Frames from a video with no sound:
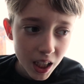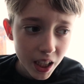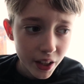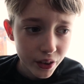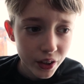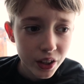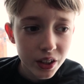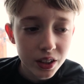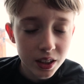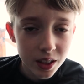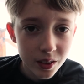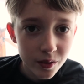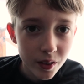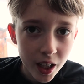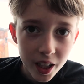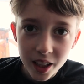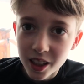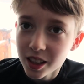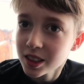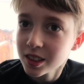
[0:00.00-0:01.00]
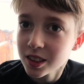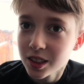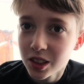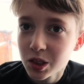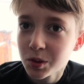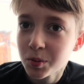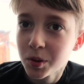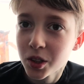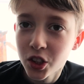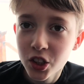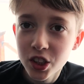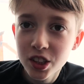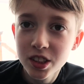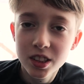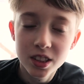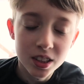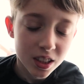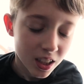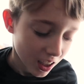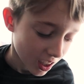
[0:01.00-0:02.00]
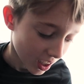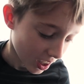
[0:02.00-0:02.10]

I think Levi is suspicious.